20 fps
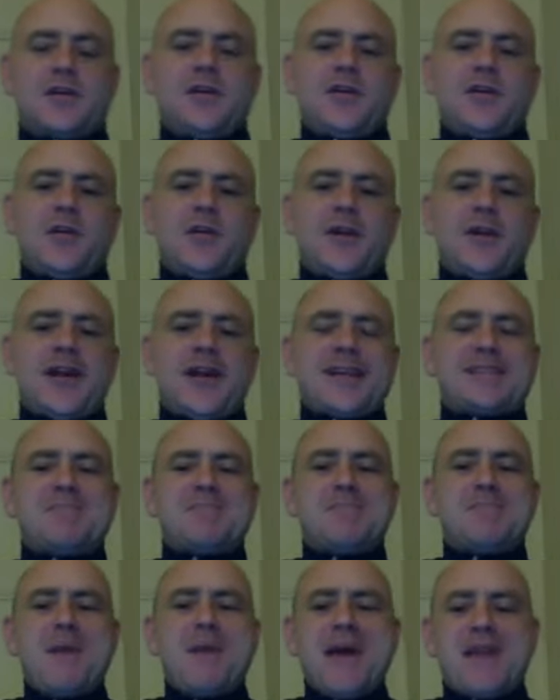a nice
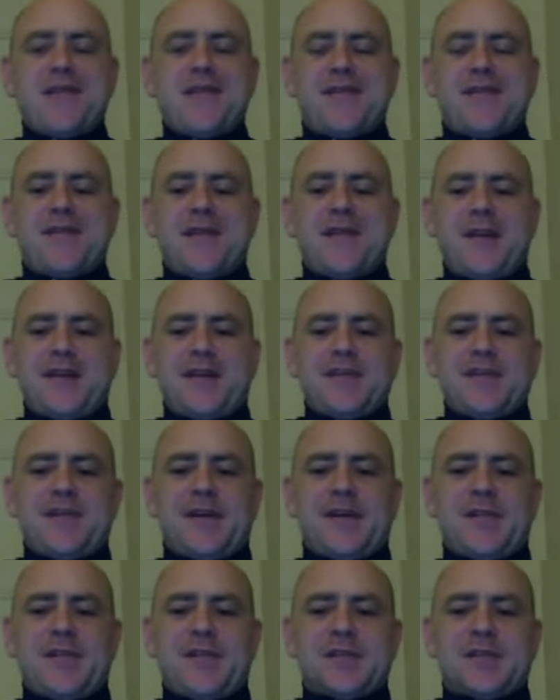benefit
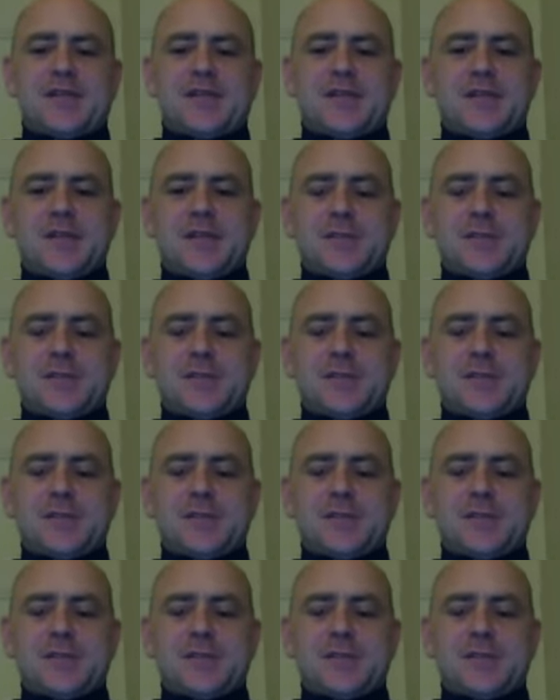of the song?